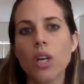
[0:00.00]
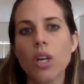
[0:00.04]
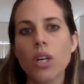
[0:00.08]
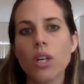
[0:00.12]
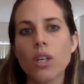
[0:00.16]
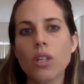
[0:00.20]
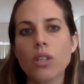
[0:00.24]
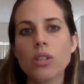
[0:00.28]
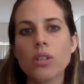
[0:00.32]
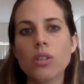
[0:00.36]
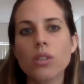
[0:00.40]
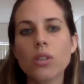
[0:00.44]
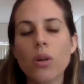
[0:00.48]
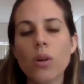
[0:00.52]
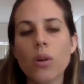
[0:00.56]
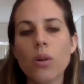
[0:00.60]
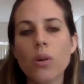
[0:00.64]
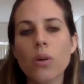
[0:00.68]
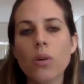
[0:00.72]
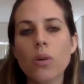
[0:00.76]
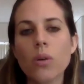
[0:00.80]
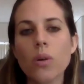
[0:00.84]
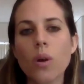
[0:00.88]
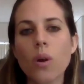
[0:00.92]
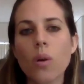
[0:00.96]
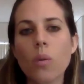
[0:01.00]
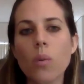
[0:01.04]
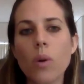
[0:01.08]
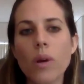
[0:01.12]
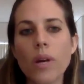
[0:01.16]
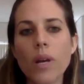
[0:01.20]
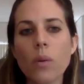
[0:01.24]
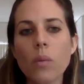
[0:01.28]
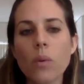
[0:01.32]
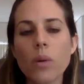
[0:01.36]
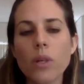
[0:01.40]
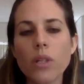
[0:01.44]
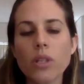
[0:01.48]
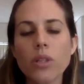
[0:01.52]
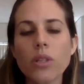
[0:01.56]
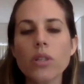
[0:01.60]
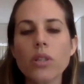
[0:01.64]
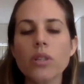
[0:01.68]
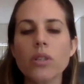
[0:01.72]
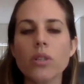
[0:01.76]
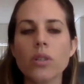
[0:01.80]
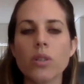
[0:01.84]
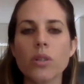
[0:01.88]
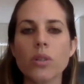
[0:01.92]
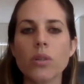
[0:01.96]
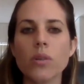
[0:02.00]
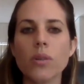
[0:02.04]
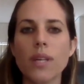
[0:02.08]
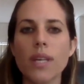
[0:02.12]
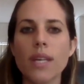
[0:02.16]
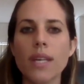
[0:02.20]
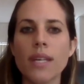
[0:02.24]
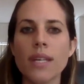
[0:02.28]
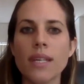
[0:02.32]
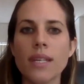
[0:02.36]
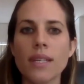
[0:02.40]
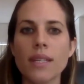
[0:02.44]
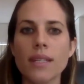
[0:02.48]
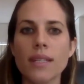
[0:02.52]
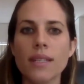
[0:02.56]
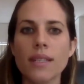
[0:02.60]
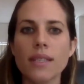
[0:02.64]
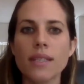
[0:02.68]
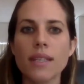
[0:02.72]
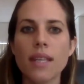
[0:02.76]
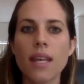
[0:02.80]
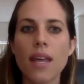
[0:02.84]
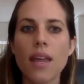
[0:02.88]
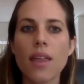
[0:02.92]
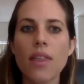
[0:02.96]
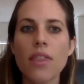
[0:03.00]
So what I want you to do is